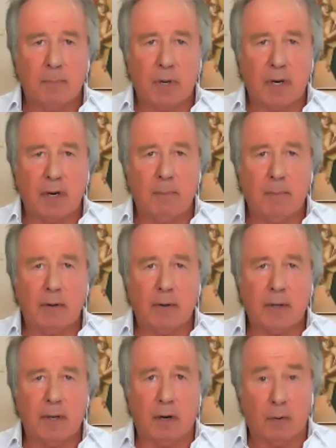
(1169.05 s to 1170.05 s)
but in
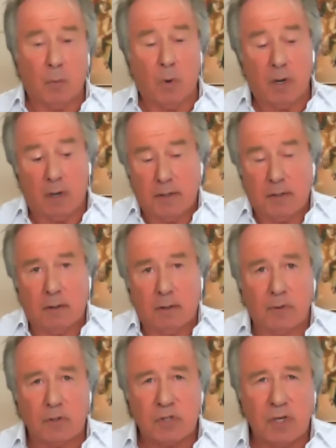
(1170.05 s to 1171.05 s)
America, or I don't know
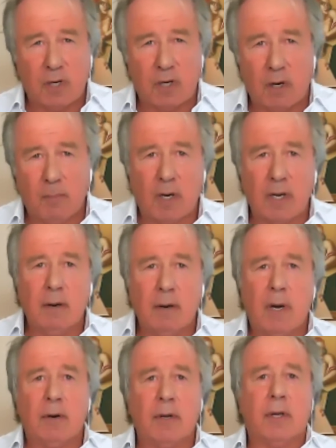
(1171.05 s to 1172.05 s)
if you still are, but in
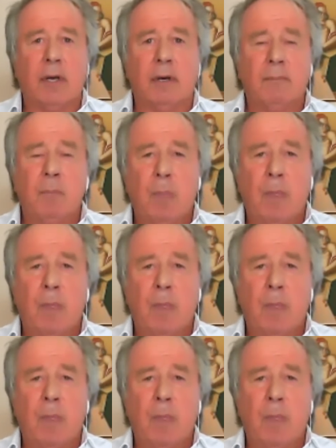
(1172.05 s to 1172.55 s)
America,